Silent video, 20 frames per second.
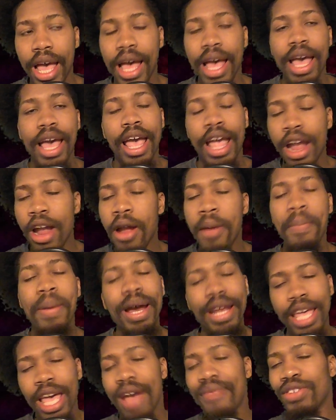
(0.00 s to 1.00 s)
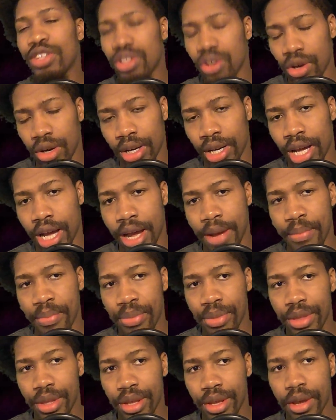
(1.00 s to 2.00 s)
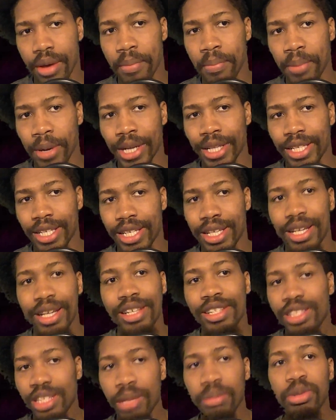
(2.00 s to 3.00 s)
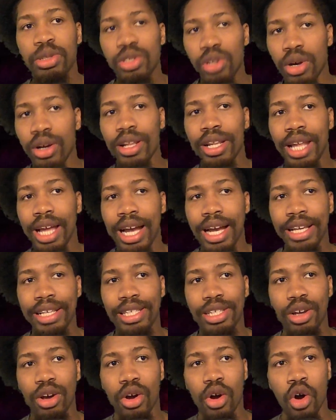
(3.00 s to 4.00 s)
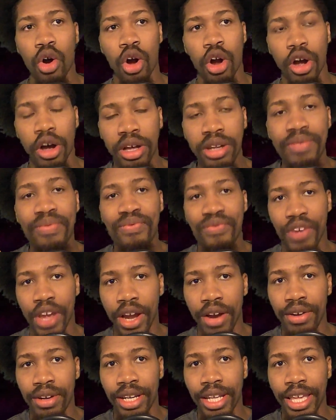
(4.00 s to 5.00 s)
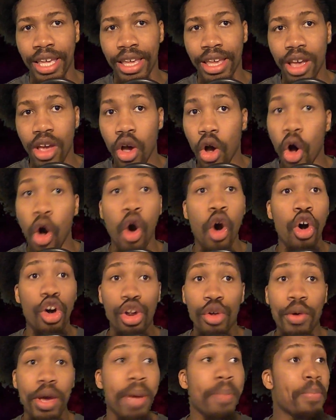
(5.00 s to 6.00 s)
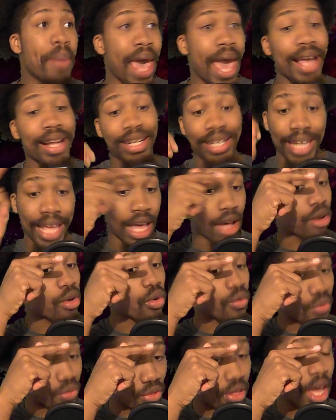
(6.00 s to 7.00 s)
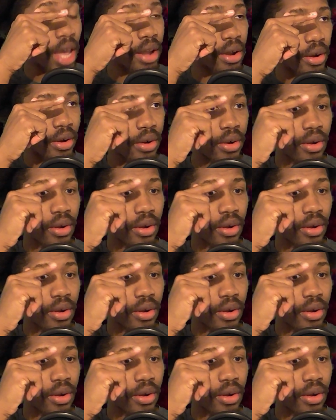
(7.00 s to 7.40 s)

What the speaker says: everybody have a starting line, but some starting lines are unfairly all the way back down over there,